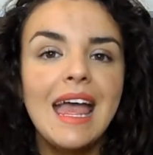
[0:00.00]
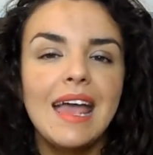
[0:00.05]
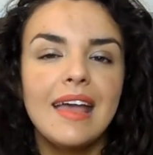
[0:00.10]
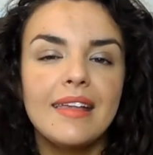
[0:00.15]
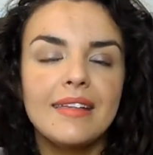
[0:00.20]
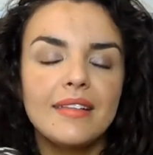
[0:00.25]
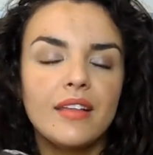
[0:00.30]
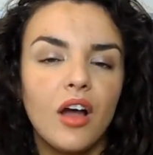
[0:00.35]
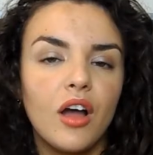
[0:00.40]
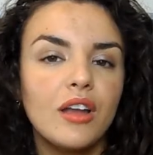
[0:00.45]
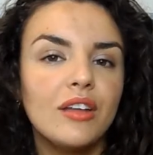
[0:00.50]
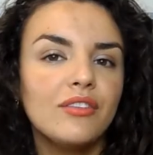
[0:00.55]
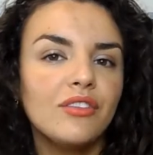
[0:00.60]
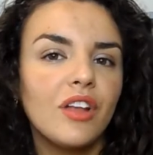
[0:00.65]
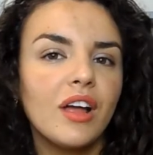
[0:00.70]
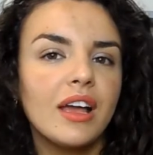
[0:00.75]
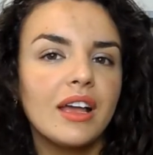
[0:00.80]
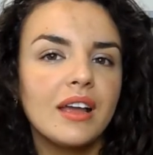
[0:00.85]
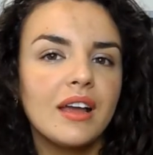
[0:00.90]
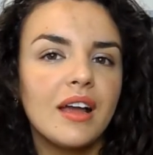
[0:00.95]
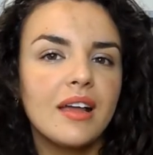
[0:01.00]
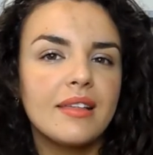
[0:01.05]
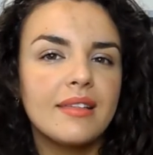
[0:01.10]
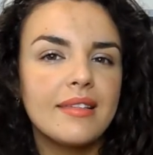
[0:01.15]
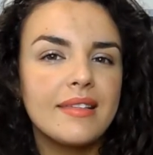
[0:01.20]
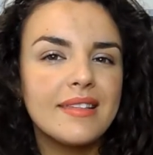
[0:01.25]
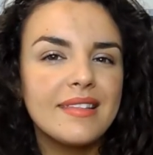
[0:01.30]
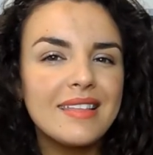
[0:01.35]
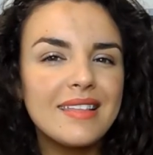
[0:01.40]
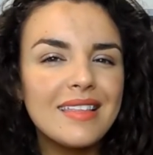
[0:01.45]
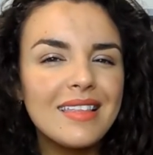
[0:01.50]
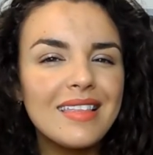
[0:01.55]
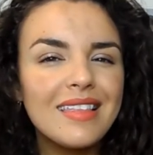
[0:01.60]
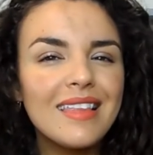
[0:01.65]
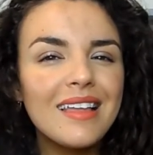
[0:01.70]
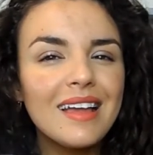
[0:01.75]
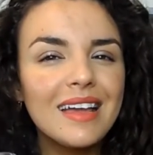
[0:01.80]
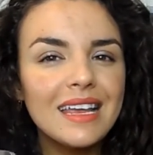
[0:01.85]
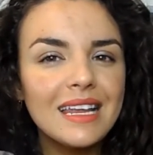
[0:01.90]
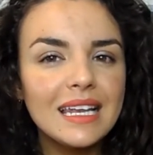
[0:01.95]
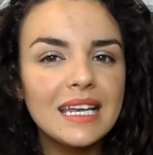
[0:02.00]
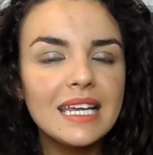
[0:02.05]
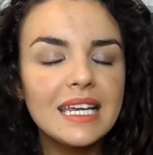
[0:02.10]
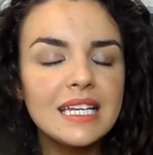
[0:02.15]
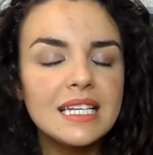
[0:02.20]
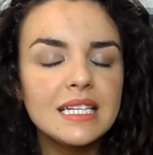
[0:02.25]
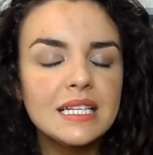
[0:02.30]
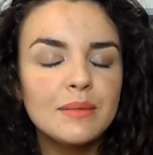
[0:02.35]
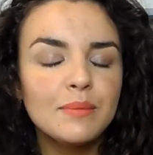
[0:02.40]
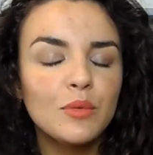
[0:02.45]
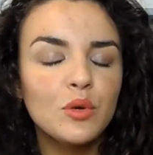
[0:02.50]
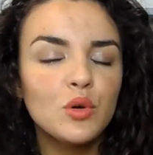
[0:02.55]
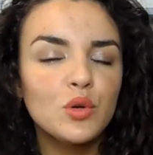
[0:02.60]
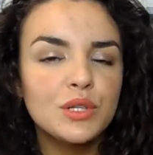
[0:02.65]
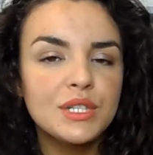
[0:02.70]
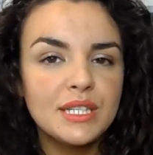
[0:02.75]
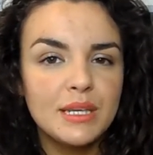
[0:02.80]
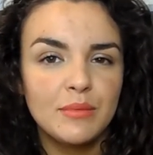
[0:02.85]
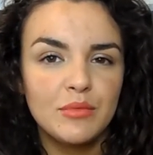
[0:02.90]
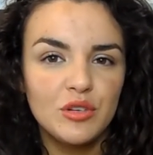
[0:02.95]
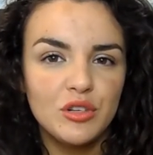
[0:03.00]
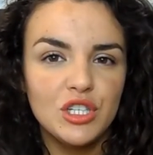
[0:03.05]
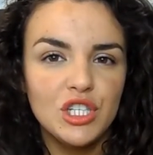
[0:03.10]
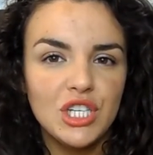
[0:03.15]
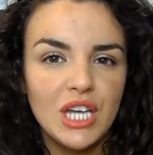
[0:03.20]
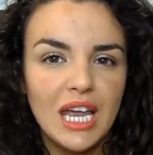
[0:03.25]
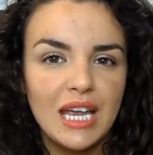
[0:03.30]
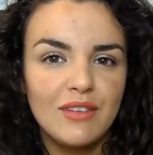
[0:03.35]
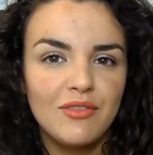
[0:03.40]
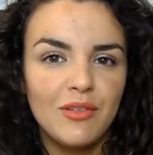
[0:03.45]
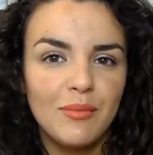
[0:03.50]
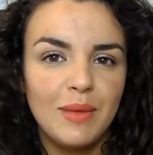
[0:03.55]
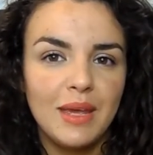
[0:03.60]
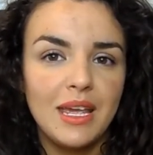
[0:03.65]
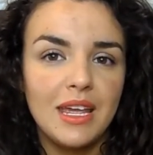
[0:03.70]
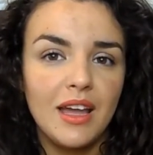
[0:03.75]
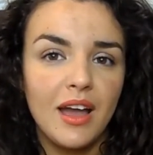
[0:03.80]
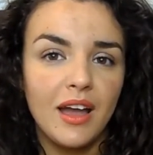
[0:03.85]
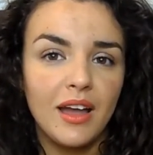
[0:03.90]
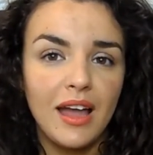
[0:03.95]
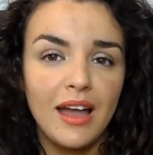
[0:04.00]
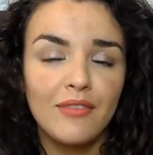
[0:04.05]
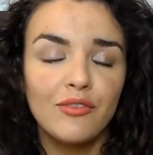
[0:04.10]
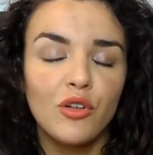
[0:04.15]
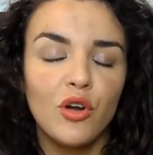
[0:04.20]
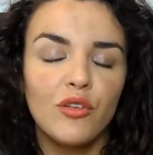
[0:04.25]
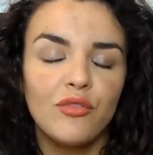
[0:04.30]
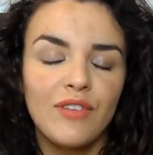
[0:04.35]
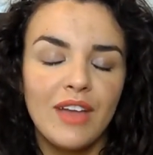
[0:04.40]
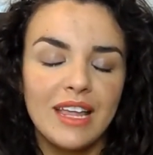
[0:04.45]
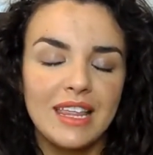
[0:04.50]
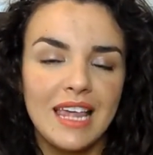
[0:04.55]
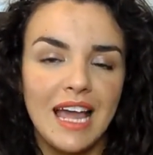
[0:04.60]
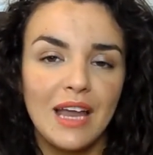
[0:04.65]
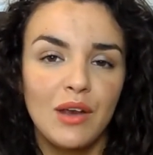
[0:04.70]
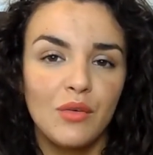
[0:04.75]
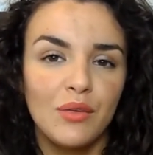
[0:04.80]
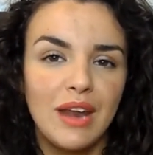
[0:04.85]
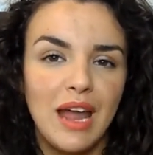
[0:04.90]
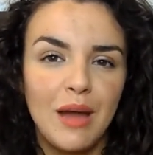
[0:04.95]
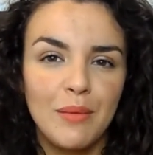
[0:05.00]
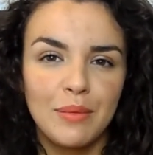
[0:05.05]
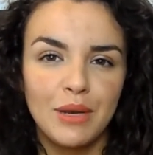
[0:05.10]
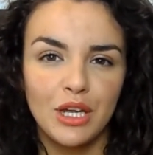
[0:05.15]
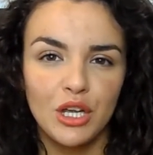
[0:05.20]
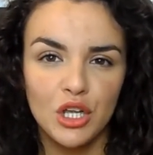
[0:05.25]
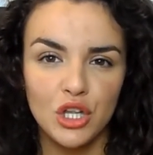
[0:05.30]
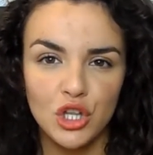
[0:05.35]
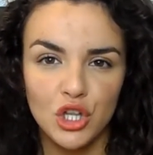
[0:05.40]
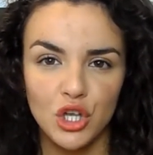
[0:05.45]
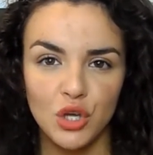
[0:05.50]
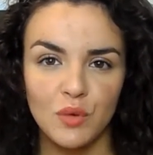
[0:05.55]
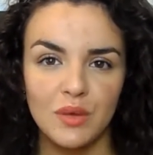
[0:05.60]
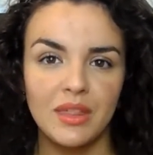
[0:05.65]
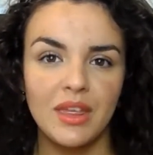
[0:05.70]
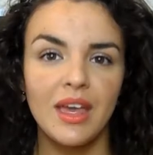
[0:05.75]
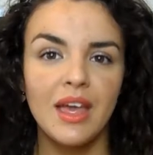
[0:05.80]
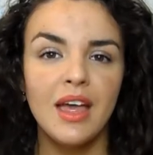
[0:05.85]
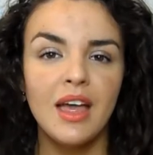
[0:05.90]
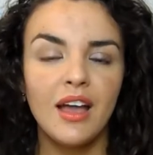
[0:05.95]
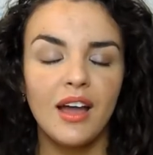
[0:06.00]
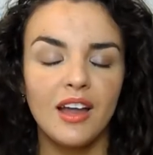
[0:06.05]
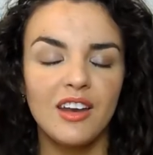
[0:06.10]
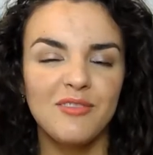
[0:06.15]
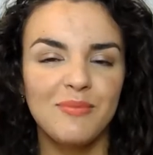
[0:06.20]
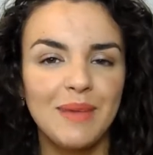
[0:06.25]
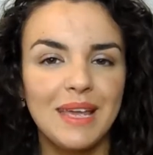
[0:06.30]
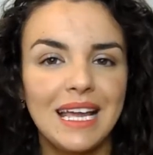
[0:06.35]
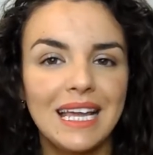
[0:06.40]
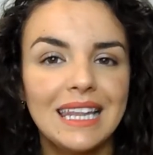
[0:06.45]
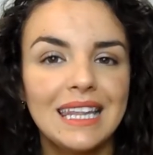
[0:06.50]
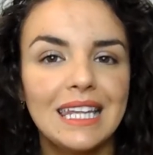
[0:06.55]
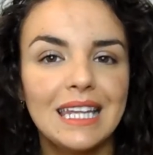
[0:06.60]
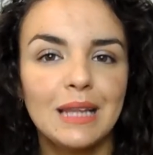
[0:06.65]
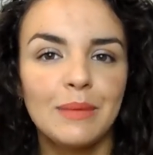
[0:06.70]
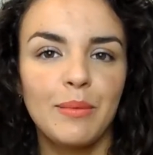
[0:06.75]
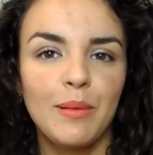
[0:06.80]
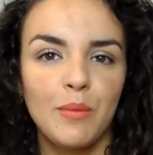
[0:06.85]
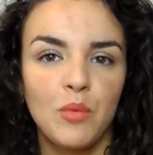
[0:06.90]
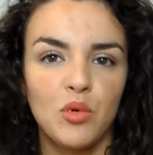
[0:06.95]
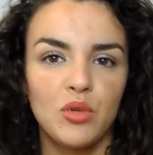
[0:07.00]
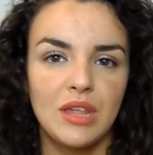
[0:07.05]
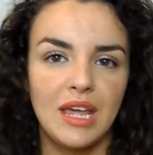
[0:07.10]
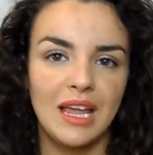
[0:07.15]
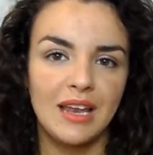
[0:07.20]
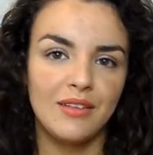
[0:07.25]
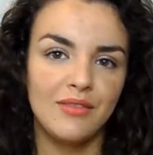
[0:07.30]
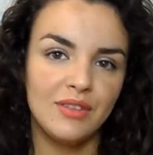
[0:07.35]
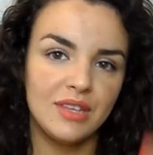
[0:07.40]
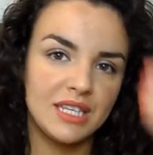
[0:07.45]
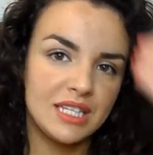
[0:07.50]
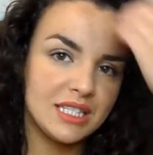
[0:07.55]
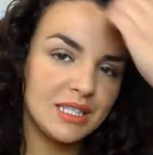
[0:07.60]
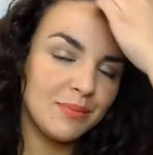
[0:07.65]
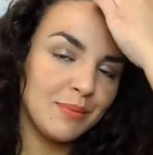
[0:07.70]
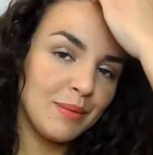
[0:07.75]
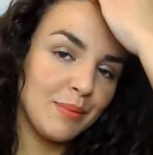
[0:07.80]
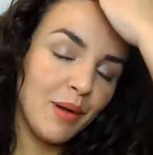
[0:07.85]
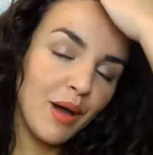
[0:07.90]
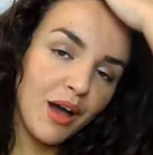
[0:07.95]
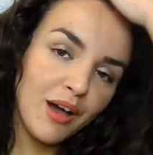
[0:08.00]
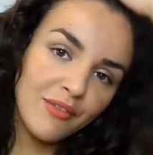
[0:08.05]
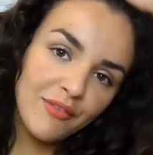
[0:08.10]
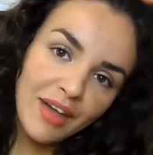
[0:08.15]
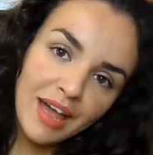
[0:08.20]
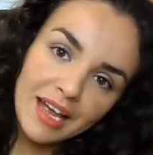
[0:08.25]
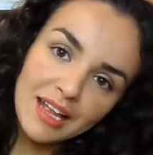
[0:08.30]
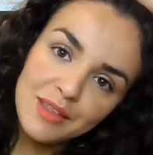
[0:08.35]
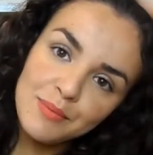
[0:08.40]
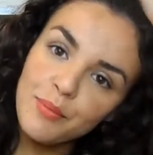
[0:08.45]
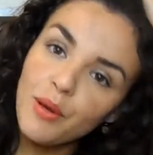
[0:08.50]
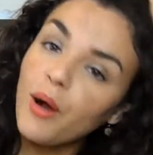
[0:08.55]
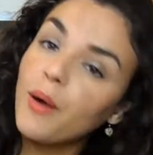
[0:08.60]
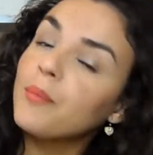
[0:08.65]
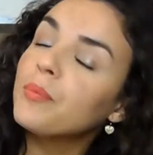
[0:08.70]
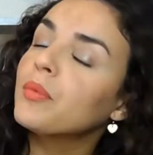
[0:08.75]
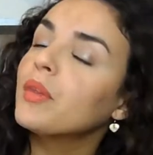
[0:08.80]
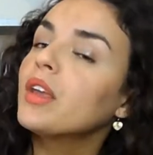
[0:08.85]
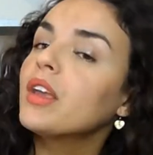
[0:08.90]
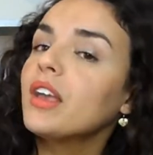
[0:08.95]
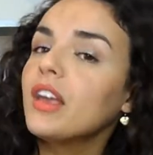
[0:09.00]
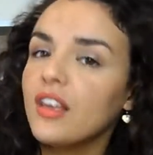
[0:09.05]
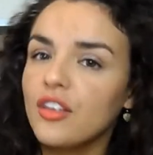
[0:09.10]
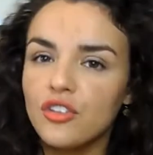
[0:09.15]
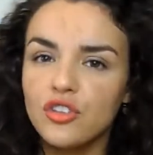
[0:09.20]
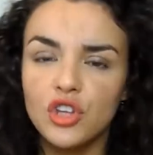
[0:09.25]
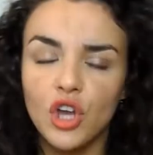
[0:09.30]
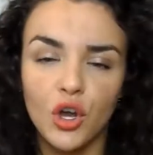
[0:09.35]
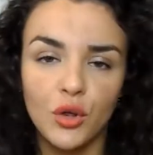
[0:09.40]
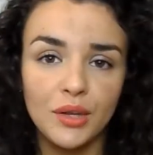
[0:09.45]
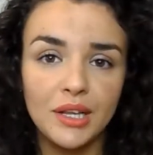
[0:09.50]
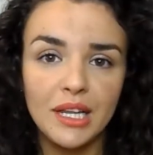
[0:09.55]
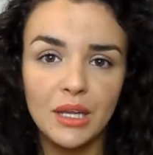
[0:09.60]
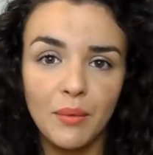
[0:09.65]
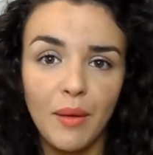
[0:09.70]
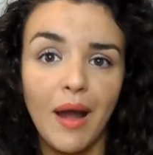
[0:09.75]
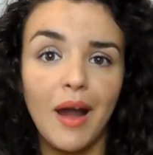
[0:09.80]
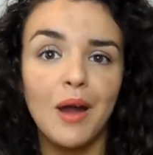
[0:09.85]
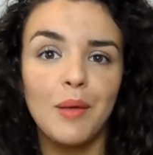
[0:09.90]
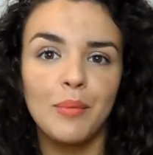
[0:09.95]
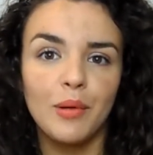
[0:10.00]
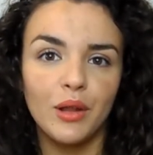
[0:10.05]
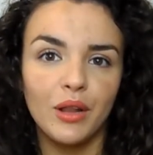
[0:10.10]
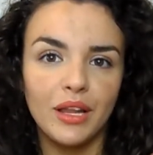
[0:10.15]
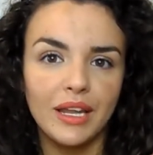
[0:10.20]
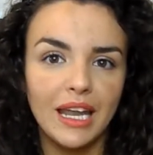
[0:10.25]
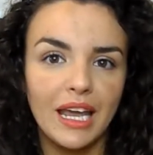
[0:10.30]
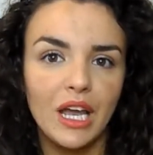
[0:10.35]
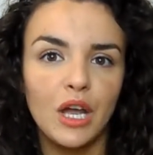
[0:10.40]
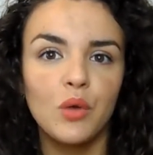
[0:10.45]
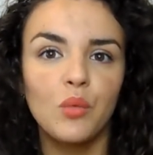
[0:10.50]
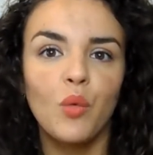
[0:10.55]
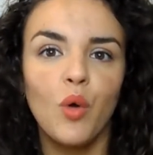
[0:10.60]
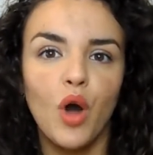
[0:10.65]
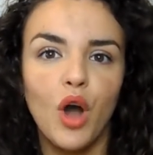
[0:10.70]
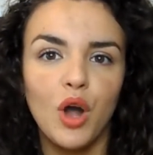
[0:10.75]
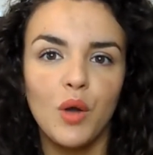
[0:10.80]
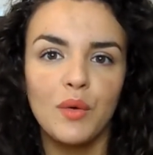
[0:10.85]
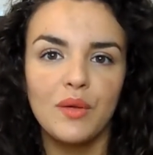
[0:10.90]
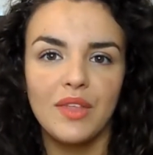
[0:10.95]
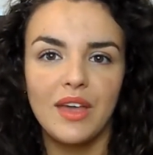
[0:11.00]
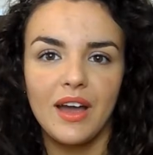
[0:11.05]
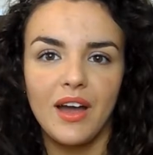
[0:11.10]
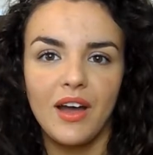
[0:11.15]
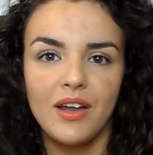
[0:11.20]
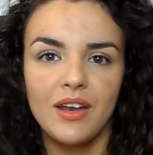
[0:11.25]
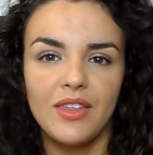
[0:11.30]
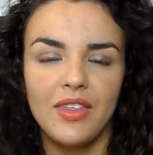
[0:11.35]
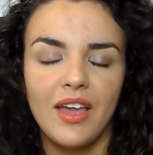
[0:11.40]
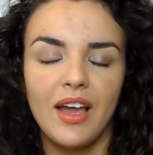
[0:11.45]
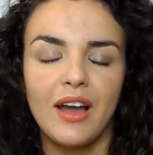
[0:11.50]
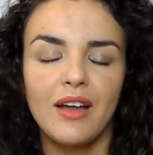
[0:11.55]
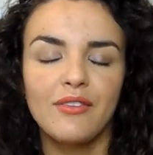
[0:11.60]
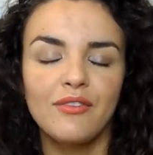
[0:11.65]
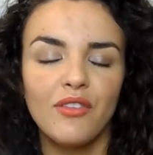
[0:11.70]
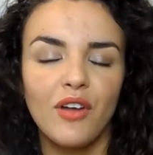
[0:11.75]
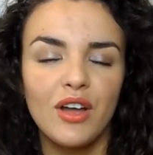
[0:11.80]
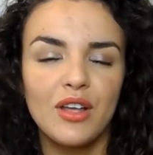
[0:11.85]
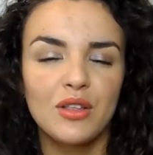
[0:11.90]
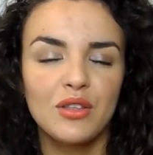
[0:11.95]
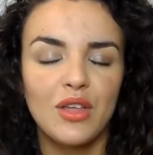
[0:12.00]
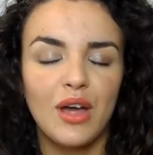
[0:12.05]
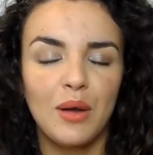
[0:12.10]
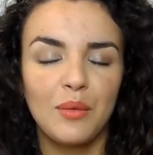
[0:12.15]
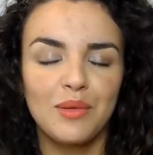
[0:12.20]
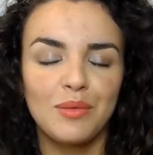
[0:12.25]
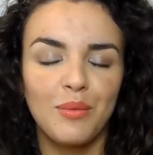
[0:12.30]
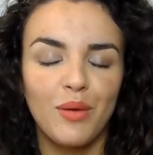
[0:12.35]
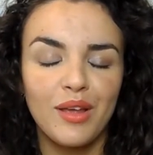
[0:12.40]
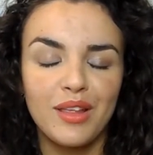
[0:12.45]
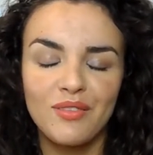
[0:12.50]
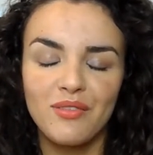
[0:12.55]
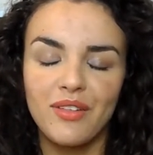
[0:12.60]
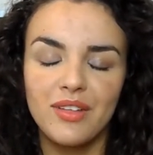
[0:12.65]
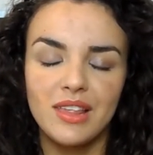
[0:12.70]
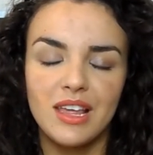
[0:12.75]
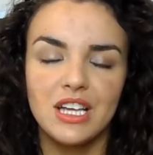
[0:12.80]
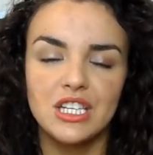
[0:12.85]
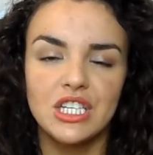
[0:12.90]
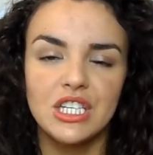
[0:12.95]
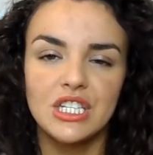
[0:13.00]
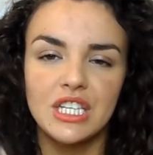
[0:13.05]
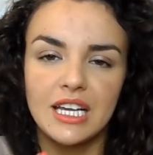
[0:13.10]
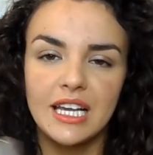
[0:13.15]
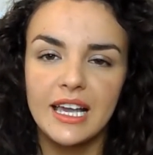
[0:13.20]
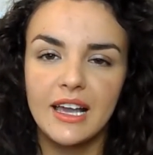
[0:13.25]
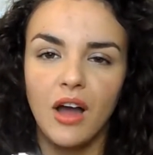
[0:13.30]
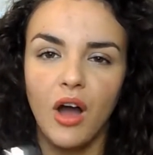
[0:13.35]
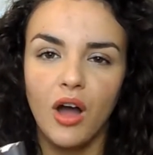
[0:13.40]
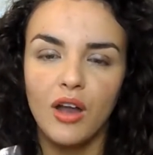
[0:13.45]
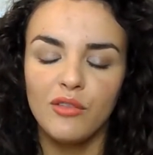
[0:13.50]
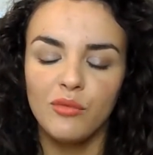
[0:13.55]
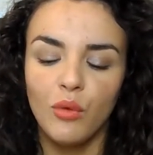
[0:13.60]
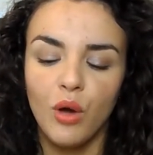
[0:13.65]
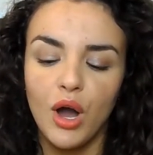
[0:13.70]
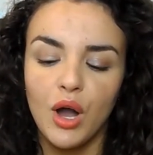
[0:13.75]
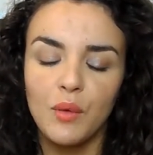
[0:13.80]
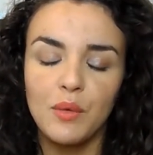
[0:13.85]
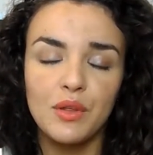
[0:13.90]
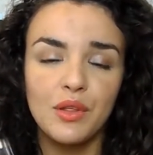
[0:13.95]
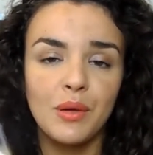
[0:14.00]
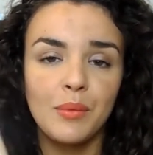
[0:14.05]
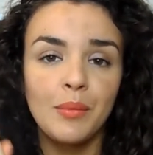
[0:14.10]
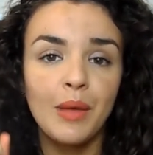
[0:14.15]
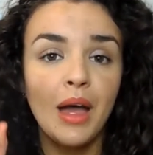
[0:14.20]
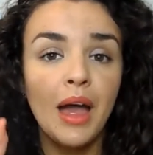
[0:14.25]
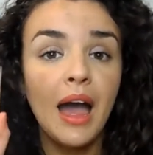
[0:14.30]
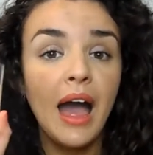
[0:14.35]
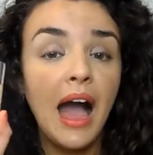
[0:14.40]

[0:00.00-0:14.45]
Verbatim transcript: It's kind of like a slightly more summery shade for me. I have got fake tan on now, but I could do with kind of being a little bit more tan for this to be perfect, but it's totally wearable and I can work with it kind of thing. I find that with most foundations I can kind of work with them.